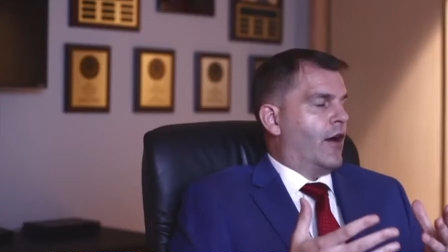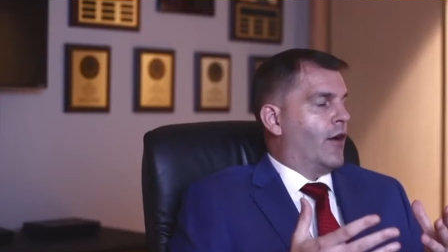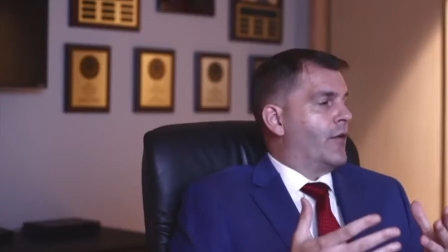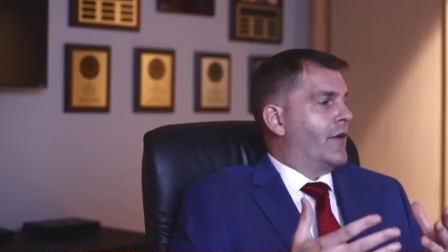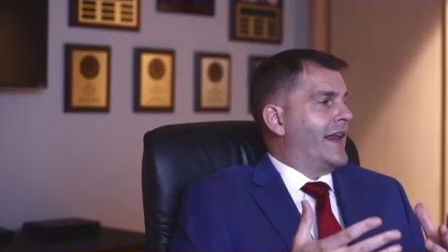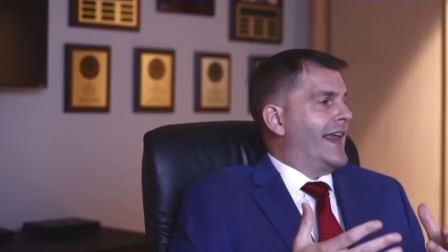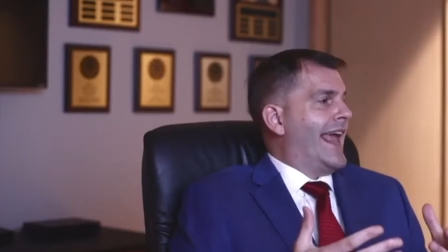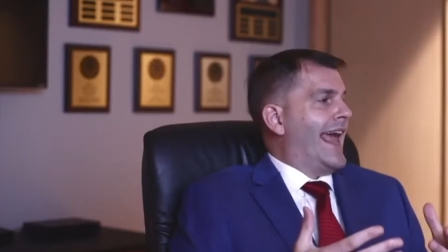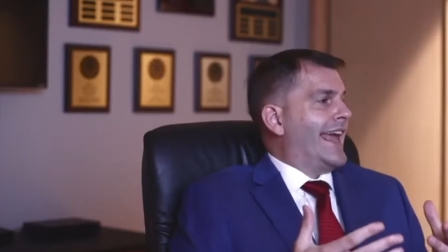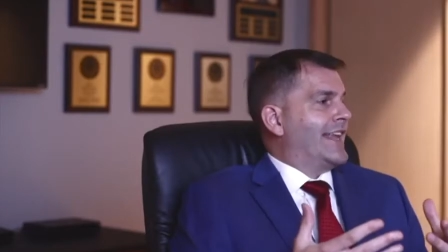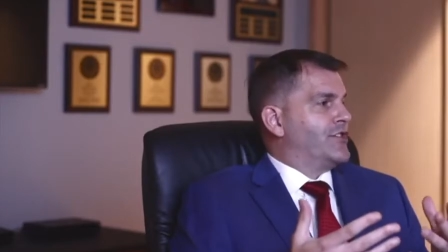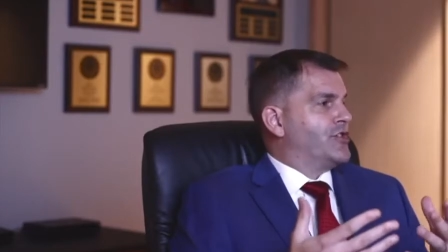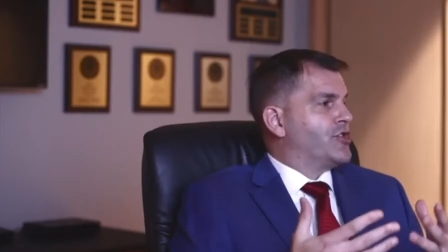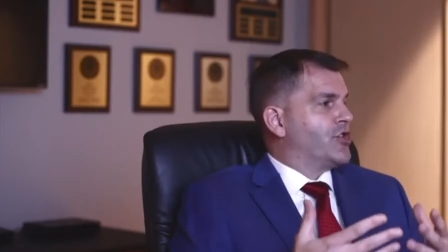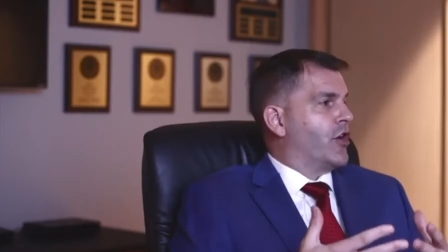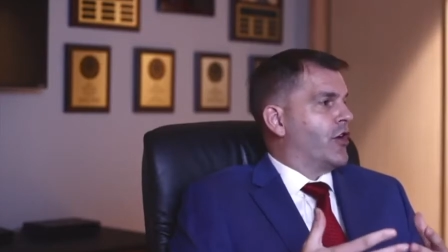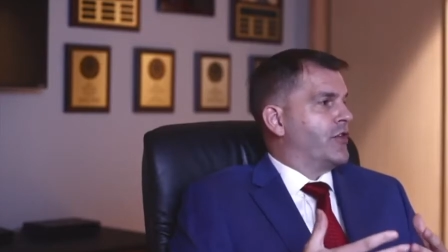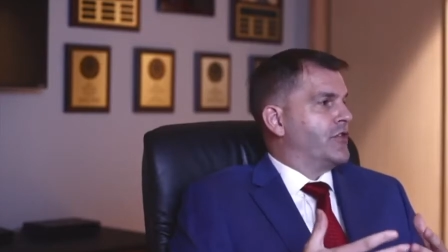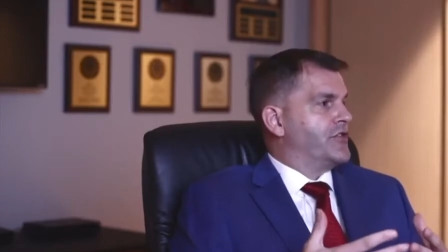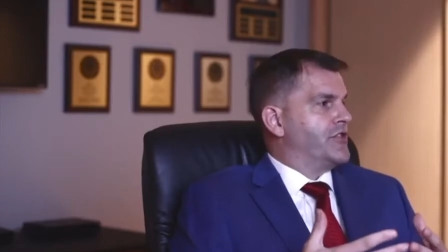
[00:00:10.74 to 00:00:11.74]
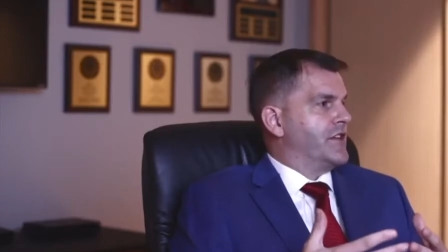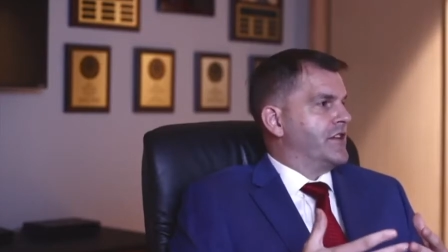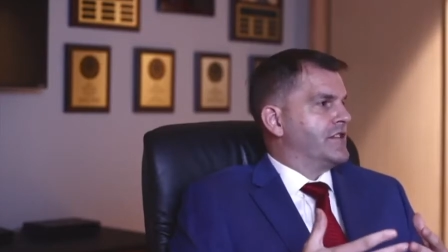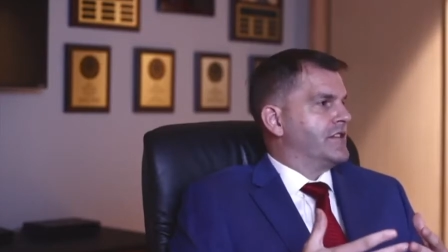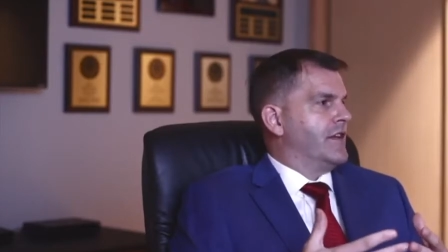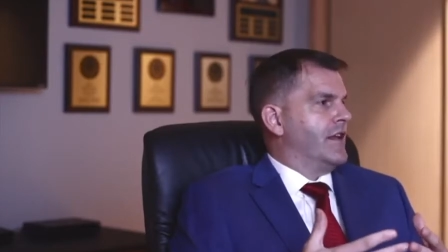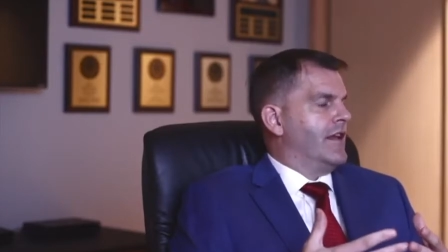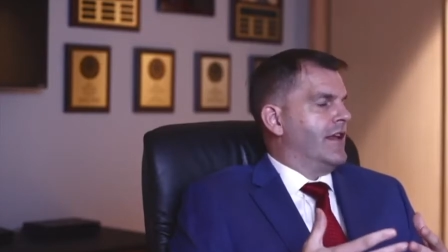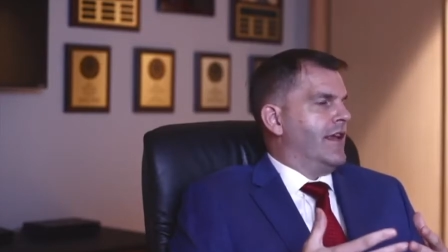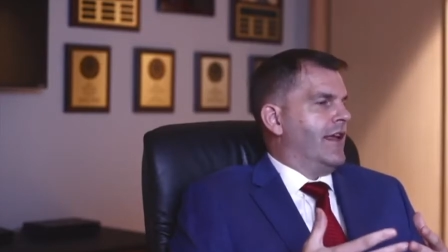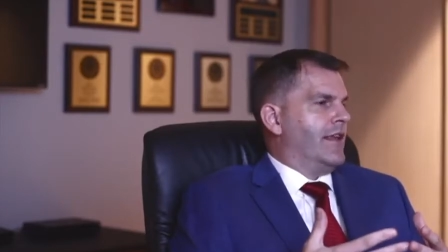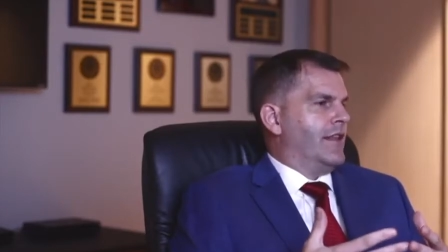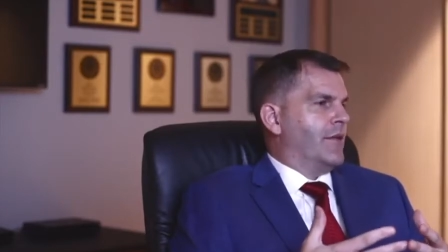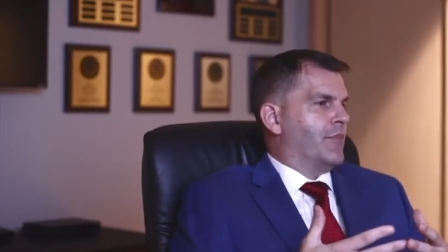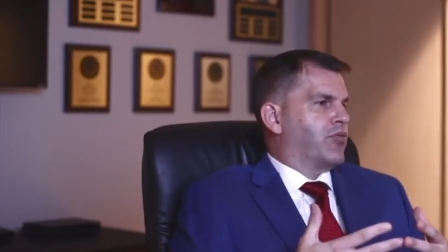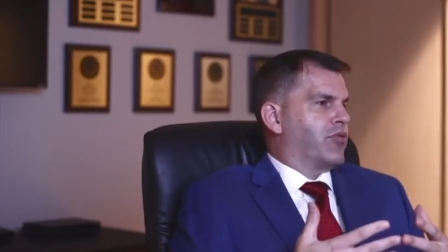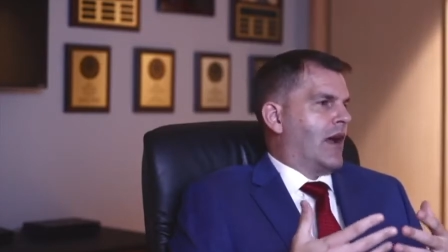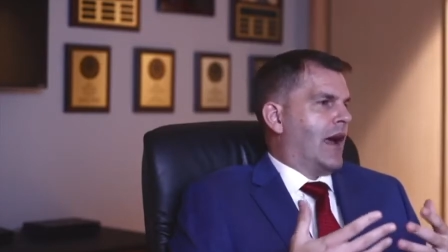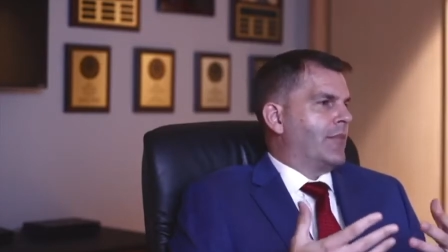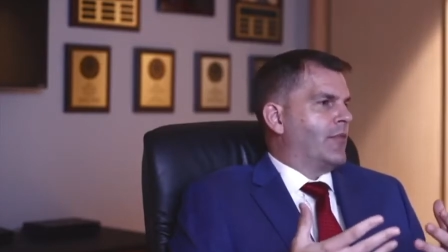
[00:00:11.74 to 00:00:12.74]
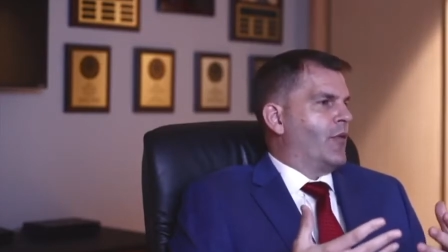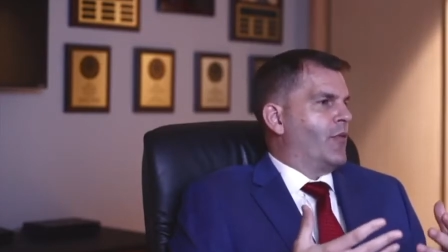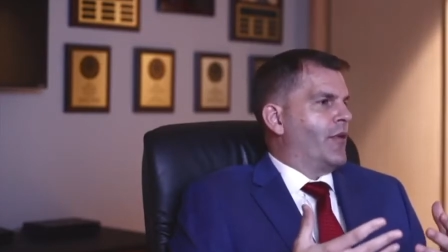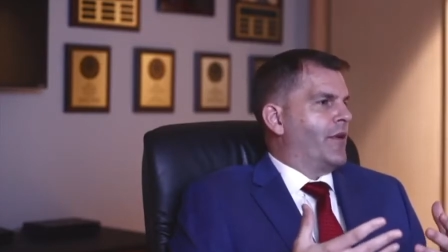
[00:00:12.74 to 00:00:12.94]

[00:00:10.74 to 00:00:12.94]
already had charges. And the problem